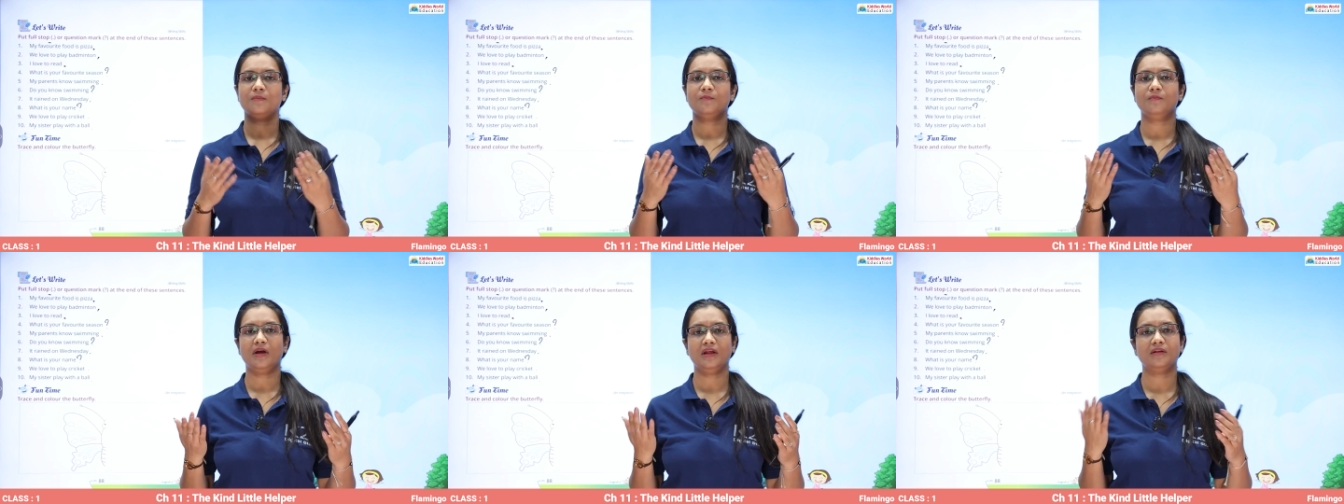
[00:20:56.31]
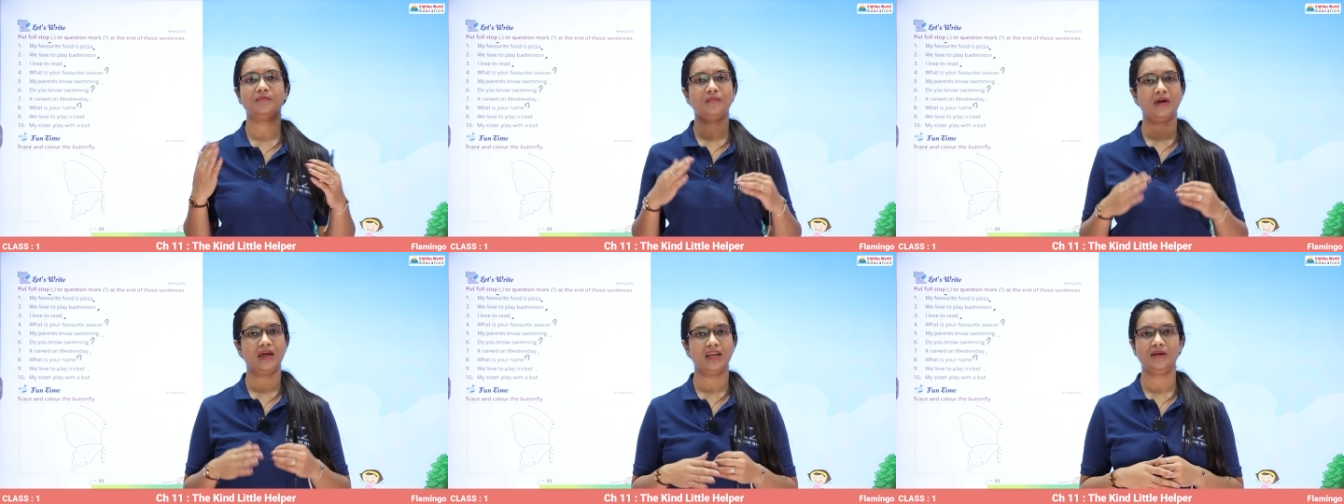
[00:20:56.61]

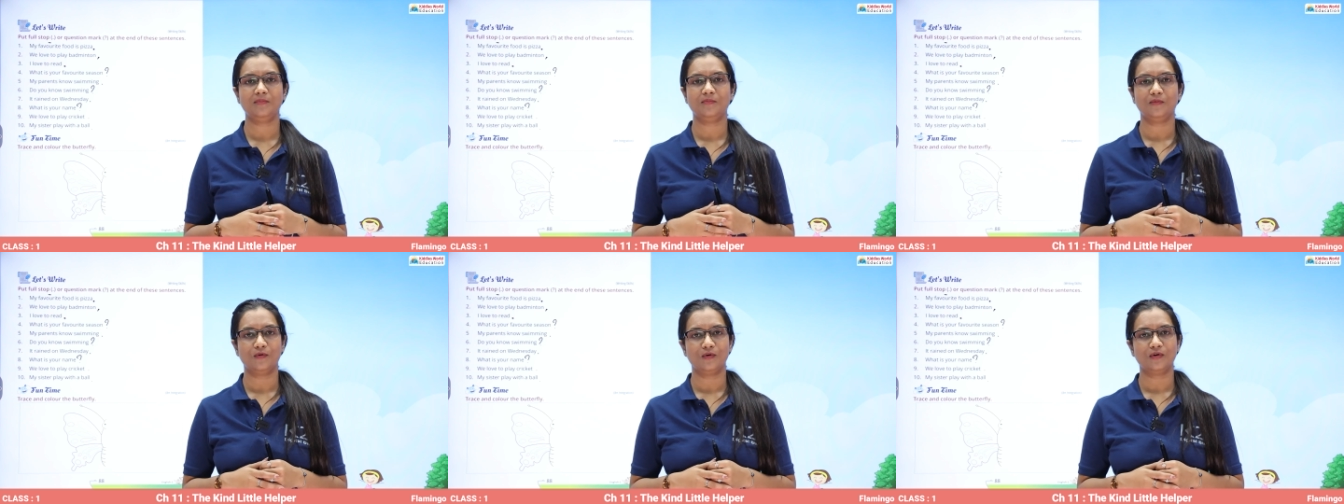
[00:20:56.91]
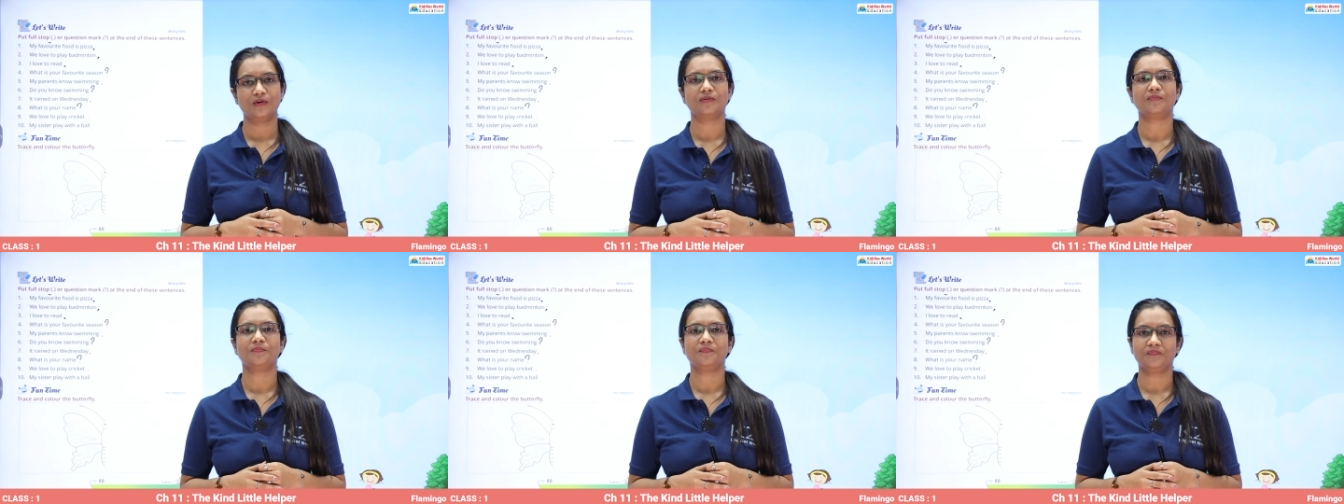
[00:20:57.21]
with many
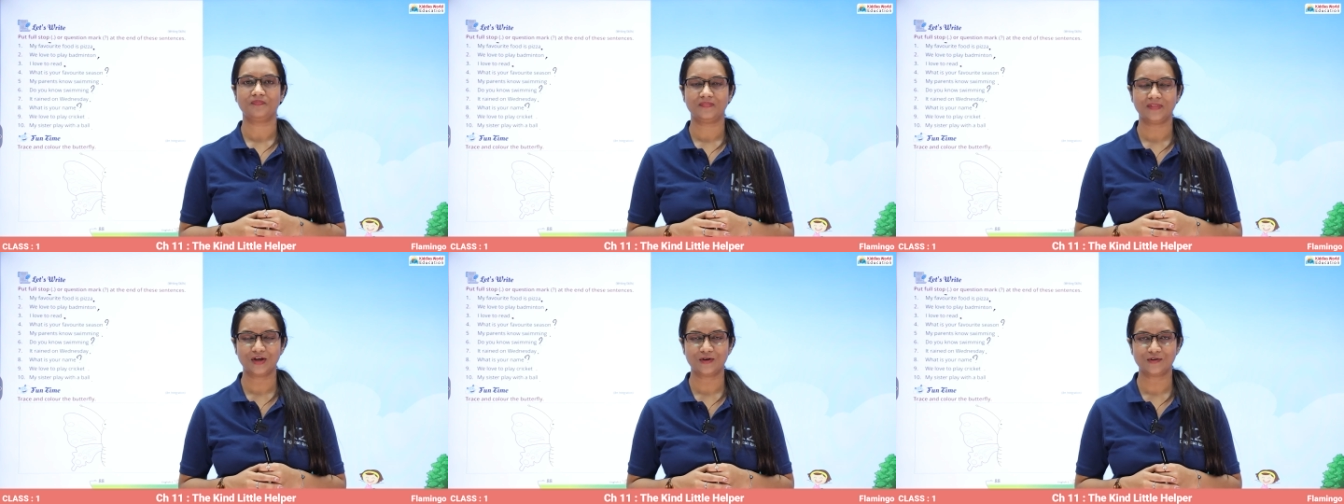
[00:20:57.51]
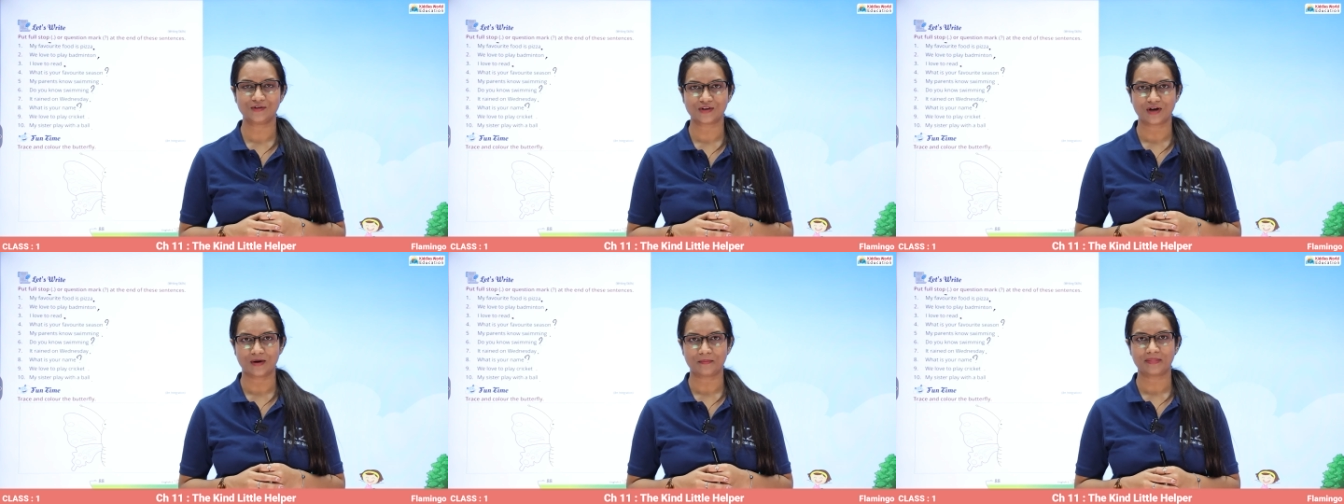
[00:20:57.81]
more
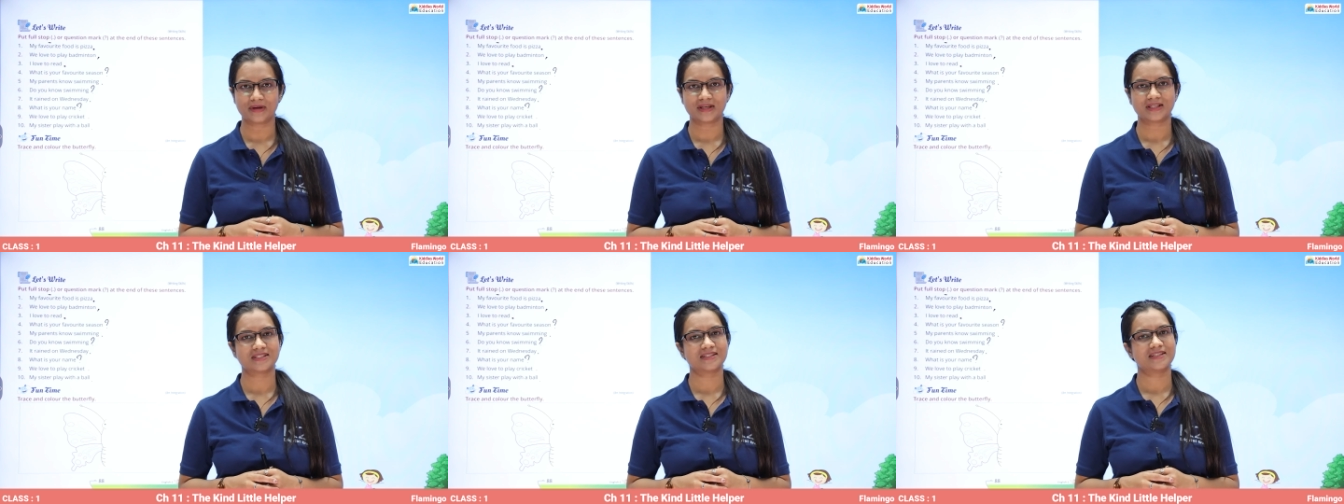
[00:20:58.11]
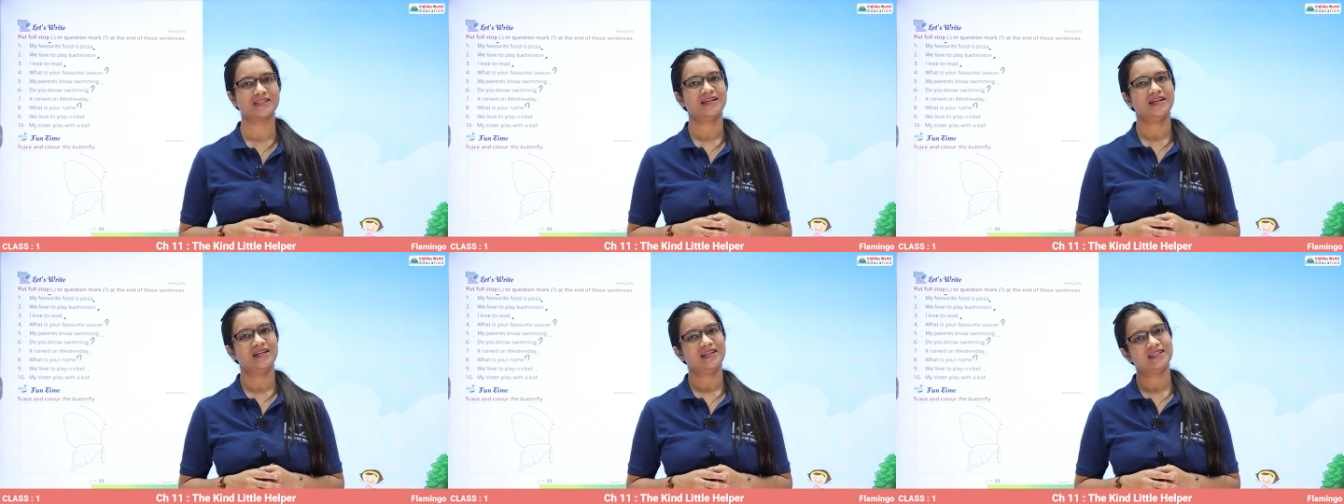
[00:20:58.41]
new topics.